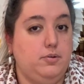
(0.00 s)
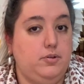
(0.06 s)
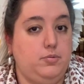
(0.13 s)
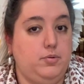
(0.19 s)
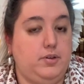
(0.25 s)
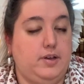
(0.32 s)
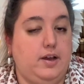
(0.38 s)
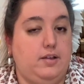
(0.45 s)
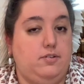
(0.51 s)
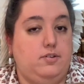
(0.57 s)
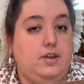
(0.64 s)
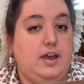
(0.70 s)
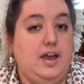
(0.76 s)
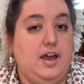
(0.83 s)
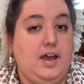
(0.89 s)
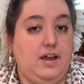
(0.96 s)
going to attach
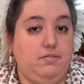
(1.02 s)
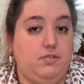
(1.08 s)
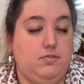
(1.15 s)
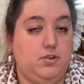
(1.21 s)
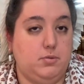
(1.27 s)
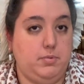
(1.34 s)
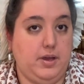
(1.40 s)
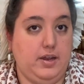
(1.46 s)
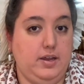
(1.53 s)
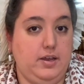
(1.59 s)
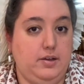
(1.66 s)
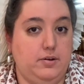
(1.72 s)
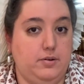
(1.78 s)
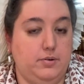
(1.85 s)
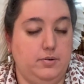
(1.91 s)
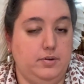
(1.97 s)
to half of your
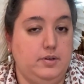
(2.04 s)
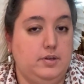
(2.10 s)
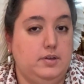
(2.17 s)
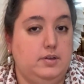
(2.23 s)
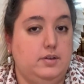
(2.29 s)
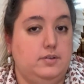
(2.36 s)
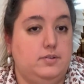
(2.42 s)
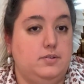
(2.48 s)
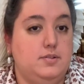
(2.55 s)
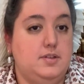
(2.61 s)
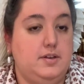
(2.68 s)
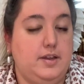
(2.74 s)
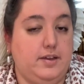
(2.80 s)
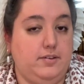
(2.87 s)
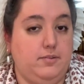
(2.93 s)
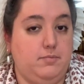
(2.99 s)
petticoat, so the
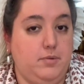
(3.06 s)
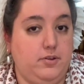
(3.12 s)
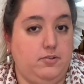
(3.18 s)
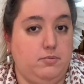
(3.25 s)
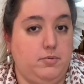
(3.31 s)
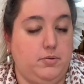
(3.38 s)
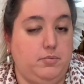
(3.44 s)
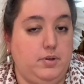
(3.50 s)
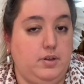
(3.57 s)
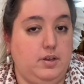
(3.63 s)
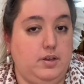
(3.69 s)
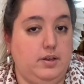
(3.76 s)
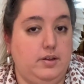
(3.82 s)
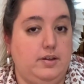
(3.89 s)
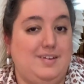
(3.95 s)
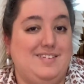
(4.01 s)
next measurement we
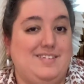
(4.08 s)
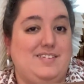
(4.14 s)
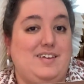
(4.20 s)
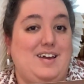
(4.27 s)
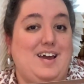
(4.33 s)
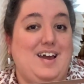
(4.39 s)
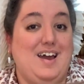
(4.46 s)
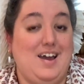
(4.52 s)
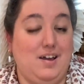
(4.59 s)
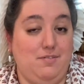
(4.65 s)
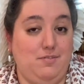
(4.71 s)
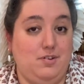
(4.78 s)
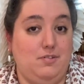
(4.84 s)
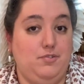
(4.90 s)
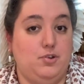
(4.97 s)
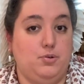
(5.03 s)
need is
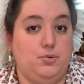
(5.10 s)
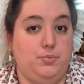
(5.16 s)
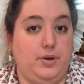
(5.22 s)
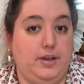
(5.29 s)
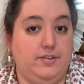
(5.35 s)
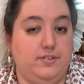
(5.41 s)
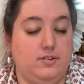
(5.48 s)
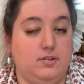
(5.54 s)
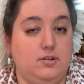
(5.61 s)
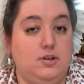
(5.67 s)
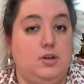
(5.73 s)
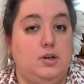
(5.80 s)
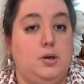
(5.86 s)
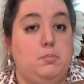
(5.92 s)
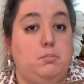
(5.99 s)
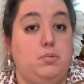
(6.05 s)
half of your waist
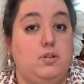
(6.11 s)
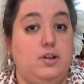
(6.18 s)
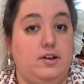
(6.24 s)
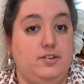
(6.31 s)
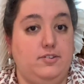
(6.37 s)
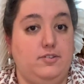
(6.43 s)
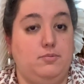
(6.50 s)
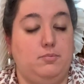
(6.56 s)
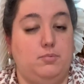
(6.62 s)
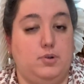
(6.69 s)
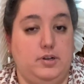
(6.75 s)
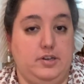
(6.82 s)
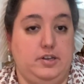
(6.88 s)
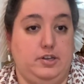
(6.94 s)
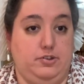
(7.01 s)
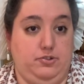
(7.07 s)
plus
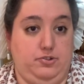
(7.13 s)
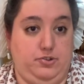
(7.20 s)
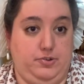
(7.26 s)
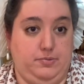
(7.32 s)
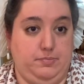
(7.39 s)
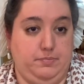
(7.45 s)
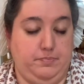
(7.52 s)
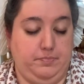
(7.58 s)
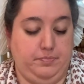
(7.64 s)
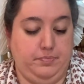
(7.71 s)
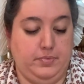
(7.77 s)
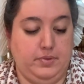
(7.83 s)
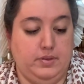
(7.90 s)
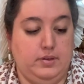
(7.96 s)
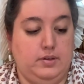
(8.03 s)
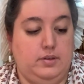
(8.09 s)
one inch.
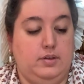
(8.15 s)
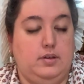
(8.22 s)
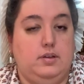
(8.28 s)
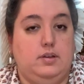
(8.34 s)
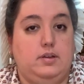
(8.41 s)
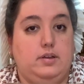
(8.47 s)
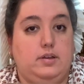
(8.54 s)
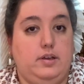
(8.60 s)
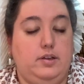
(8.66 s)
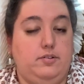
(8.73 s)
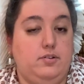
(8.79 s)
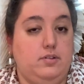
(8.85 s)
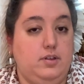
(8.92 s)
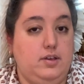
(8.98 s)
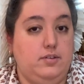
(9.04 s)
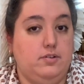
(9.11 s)

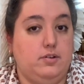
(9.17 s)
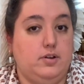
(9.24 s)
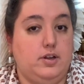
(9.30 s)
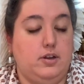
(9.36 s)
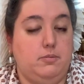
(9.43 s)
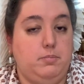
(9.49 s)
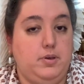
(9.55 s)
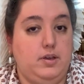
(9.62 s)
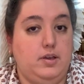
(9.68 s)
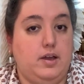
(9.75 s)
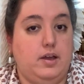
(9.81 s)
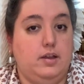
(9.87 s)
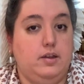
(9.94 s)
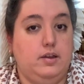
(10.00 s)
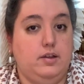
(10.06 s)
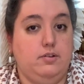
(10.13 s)
Each of these are gonna be
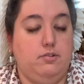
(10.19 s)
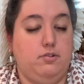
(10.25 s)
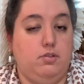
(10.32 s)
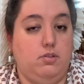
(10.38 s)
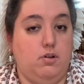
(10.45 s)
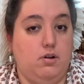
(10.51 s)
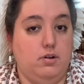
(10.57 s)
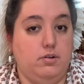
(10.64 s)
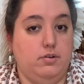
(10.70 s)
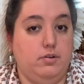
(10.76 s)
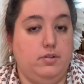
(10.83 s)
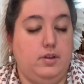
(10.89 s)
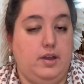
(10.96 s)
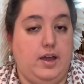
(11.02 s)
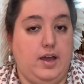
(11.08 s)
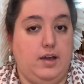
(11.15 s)
an inch longer
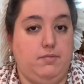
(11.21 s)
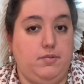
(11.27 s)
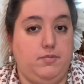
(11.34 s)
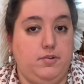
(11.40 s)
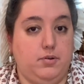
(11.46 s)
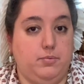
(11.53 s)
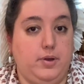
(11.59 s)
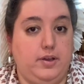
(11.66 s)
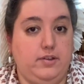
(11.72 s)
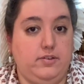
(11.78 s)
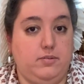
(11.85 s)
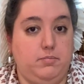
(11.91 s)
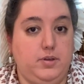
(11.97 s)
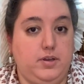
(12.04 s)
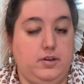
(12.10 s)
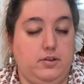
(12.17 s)
than half of your
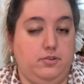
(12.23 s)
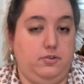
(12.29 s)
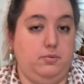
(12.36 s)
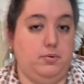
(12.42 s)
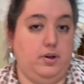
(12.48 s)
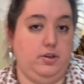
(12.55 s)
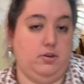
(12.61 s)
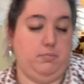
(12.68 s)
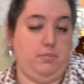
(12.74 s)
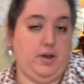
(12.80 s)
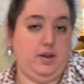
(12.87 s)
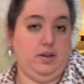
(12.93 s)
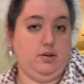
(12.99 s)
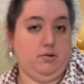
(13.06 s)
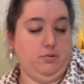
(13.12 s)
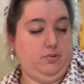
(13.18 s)
waist because you want your
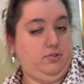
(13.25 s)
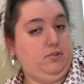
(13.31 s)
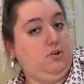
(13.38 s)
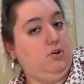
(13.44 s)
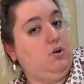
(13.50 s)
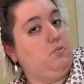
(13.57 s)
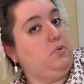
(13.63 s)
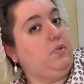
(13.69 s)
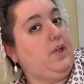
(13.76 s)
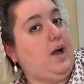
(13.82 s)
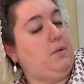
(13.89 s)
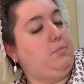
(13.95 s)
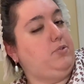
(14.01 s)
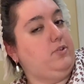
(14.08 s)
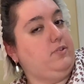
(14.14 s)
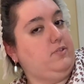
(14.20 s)
petticoats to
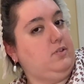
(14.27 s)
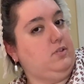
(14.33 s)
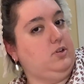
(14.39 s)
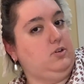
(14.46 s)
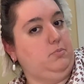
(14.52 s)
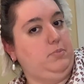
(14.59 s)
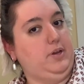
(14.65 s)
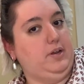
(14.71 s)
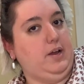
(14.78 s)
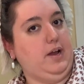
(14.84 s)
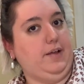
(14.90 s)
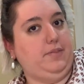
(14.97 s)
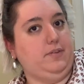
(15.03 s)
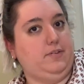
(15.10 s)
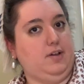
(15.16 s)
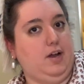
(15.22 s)
overlap just a little bit
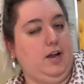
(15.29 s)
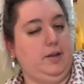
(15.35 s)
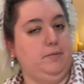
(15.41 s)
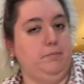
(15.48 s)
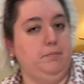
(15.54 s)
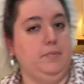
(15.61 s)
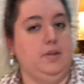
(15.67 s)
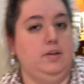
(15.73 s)
at the side.